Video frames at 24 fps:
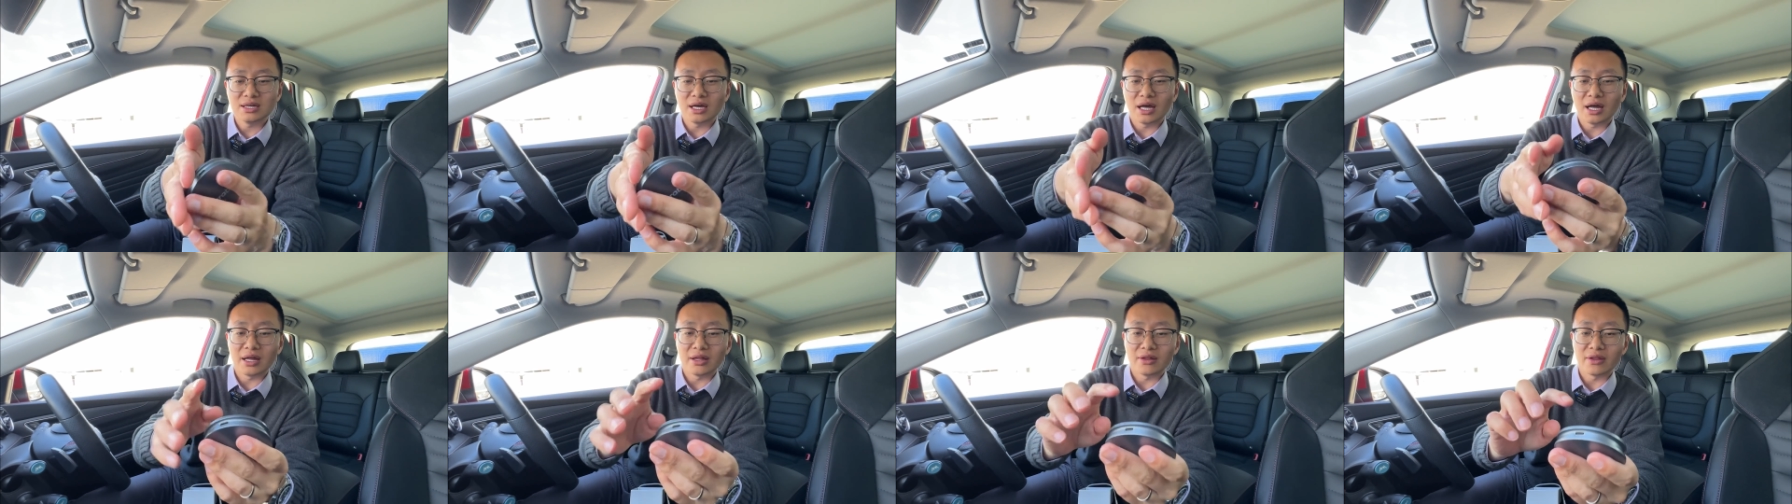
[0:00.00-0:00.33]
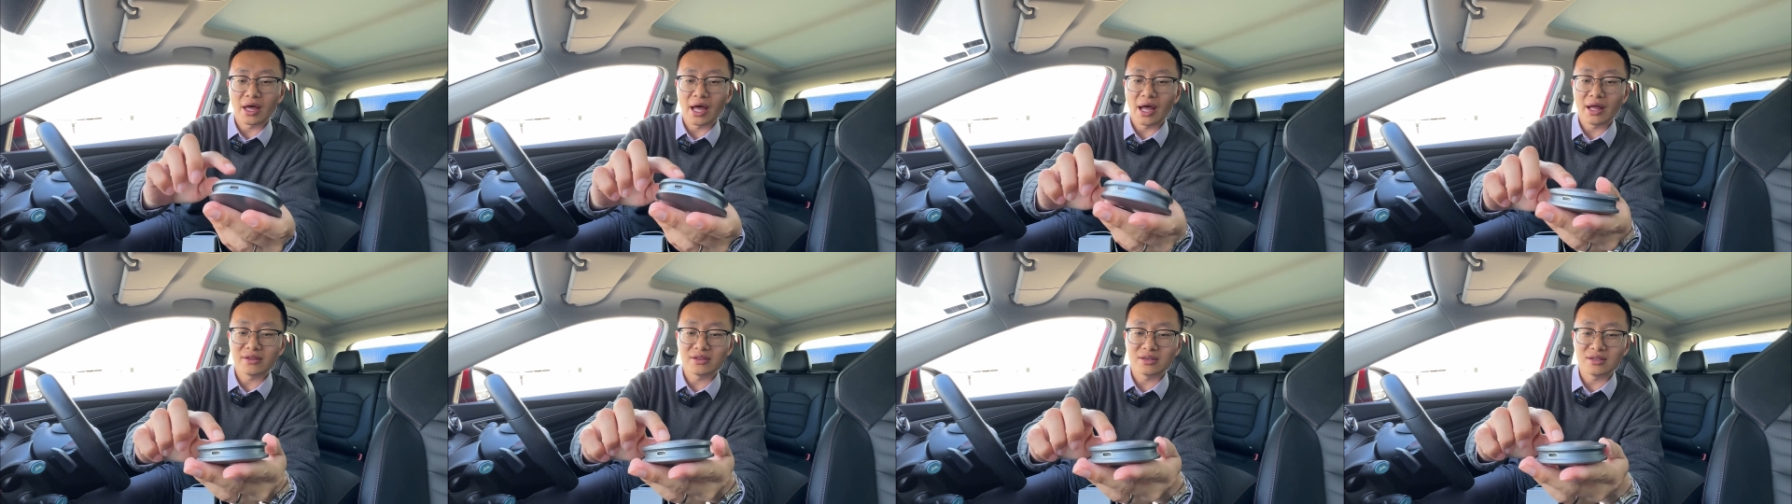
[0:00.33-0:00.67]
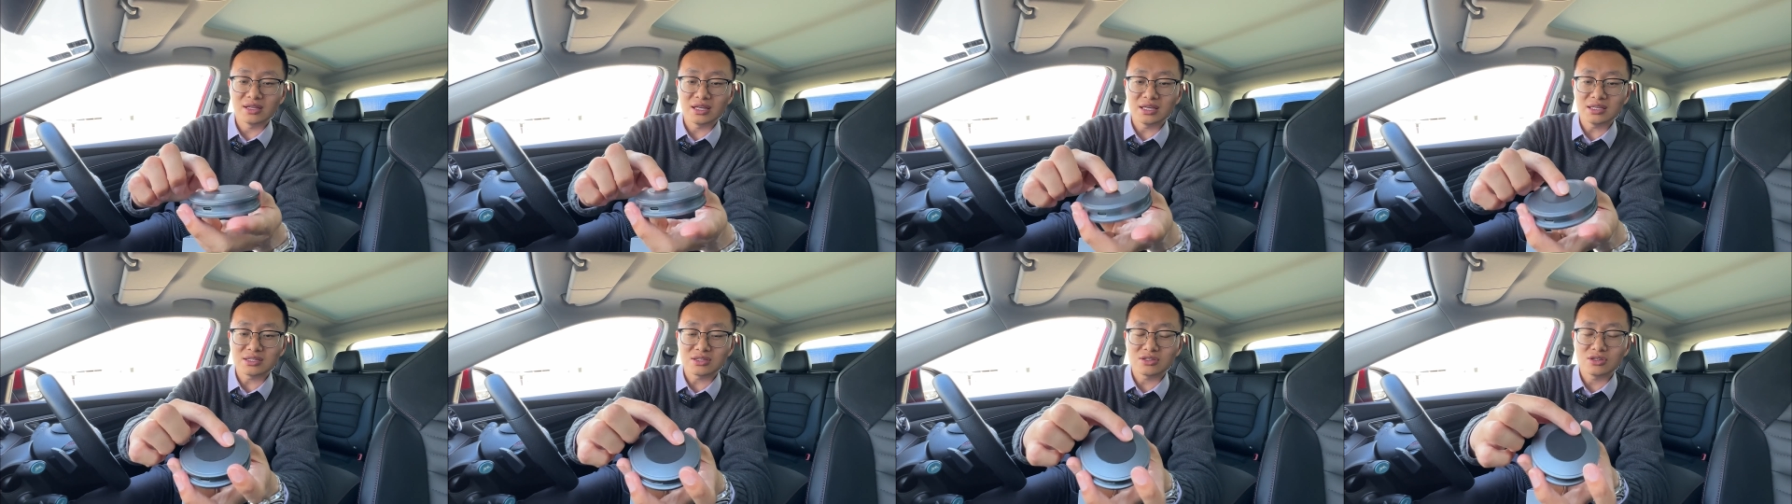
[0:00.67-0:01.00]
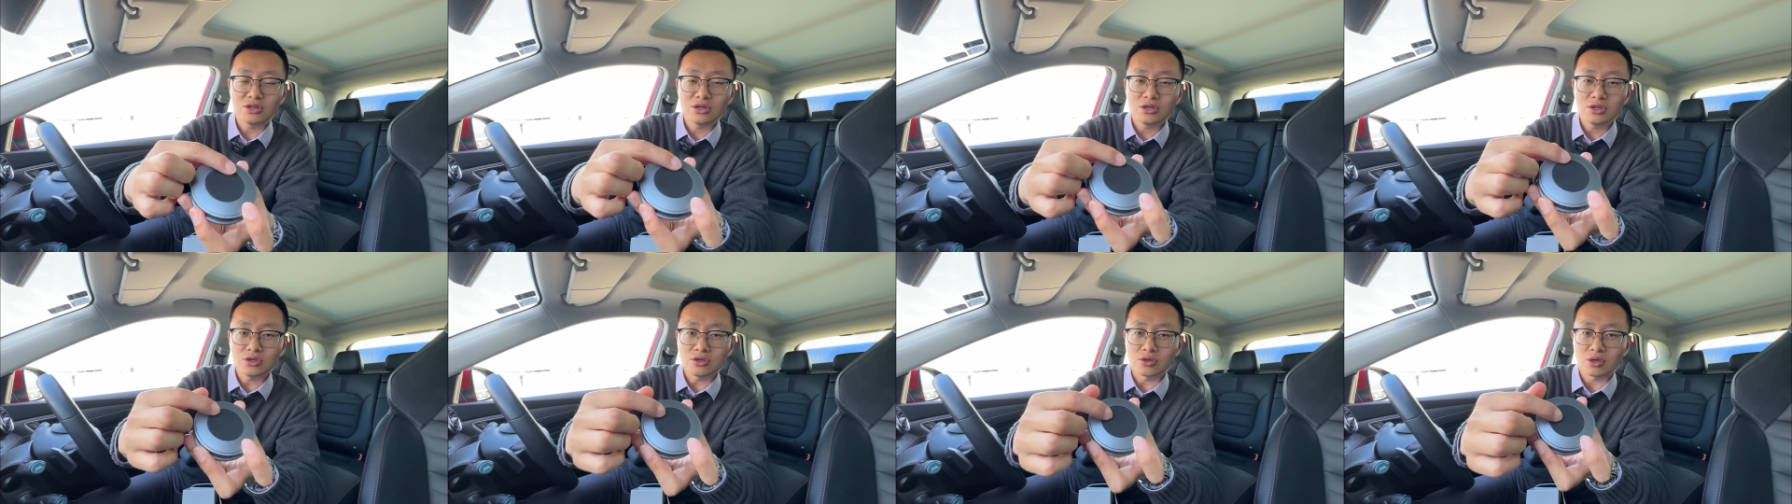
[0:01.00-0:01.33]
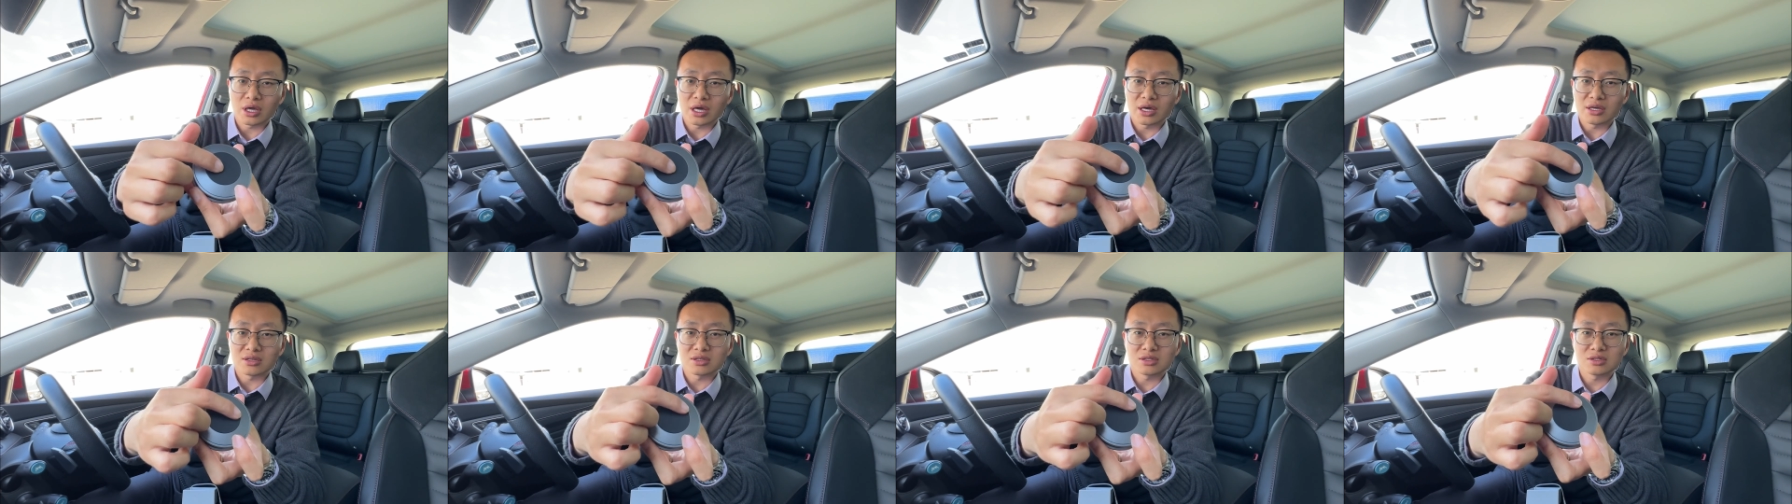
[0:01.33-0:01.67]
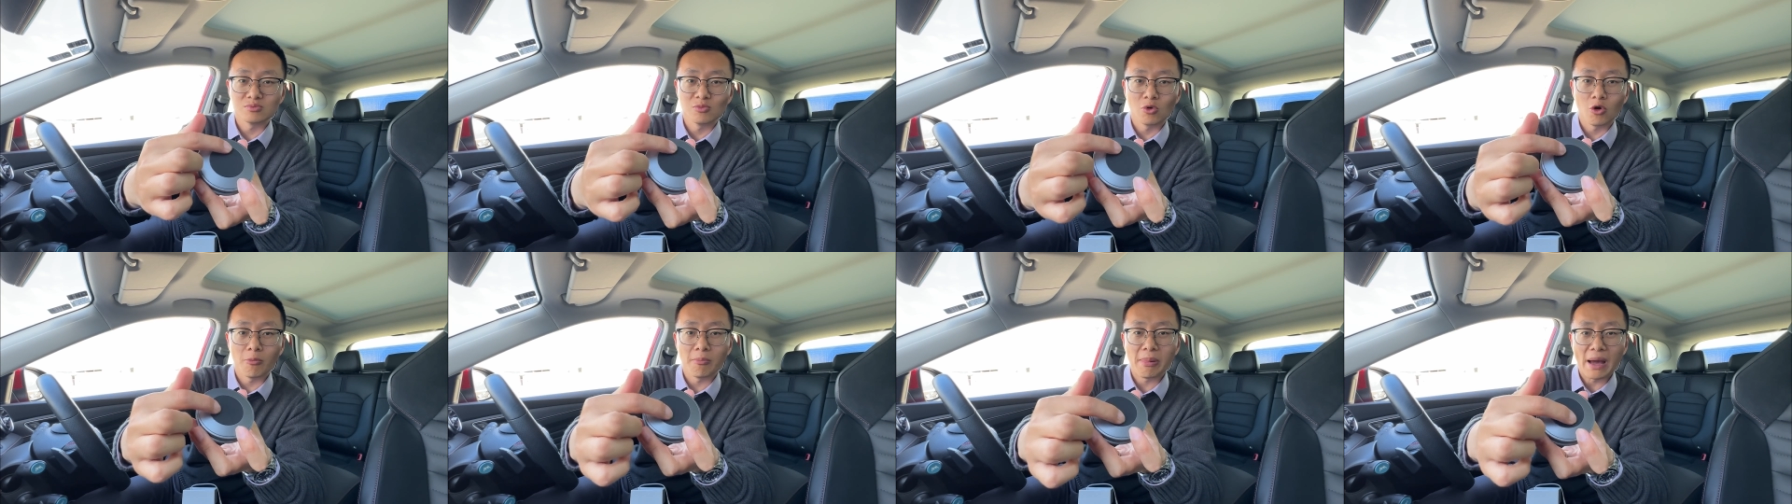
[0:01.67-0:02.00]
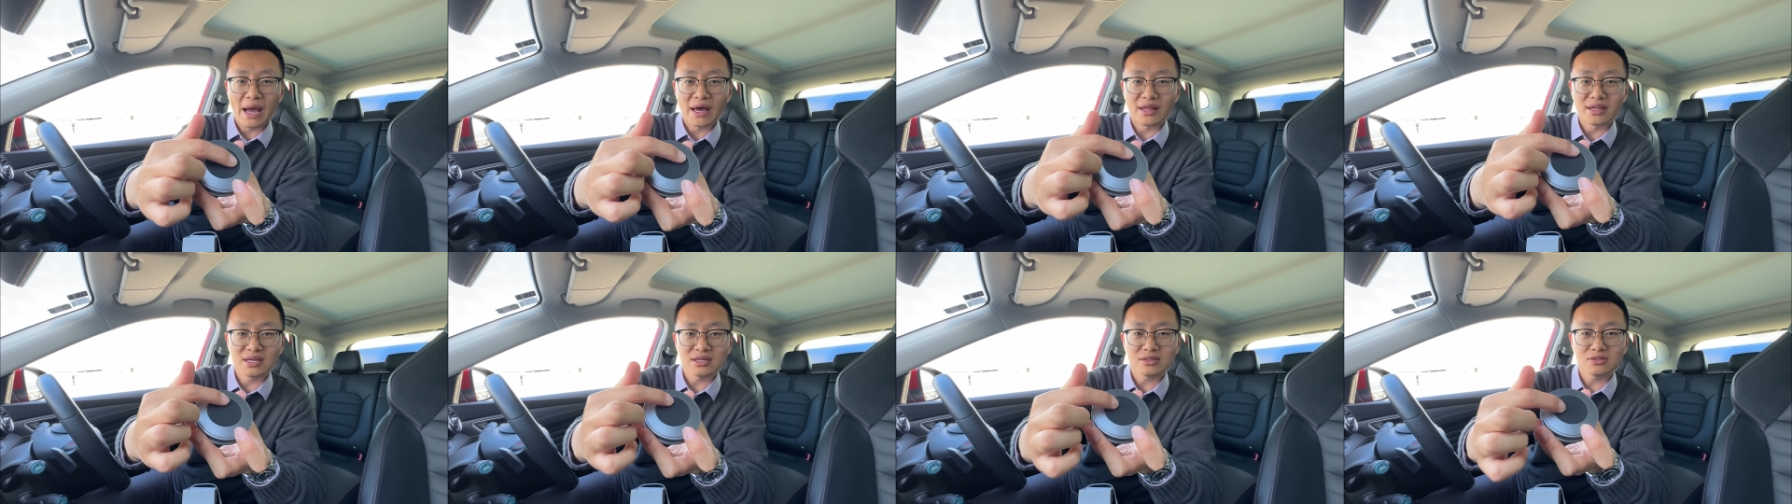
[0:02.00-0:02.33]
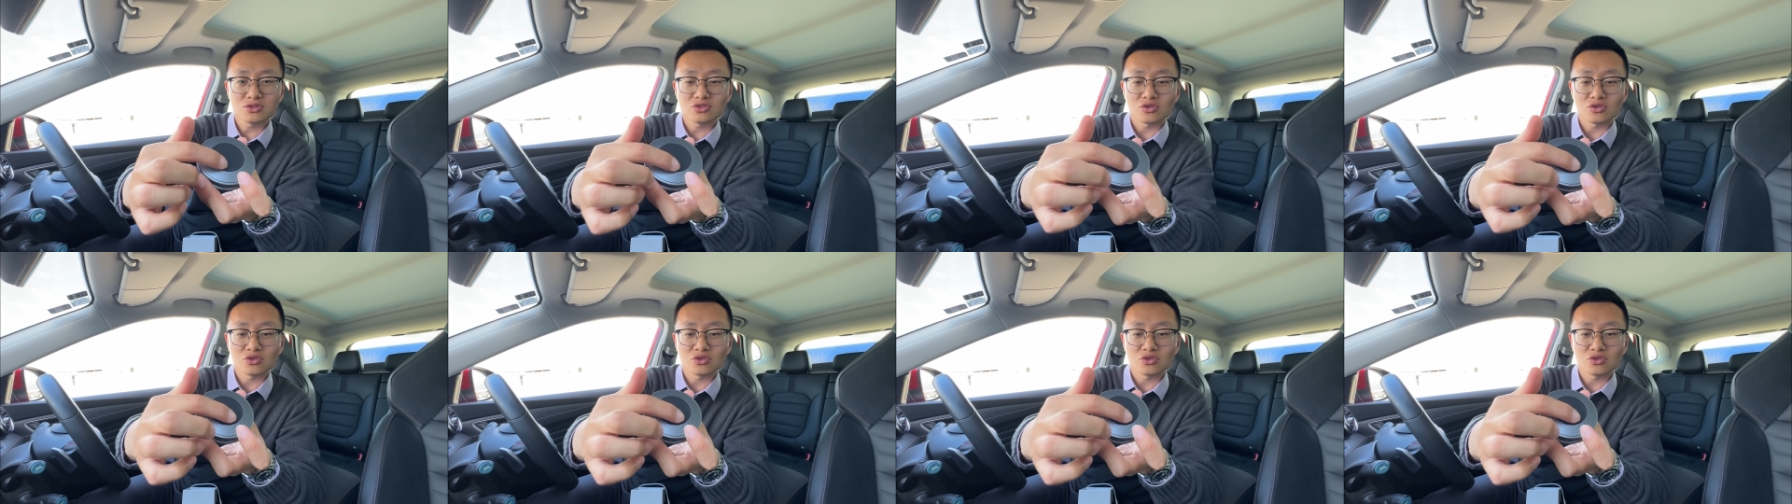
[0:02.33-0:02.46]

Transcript: And underneath, you get a small padding,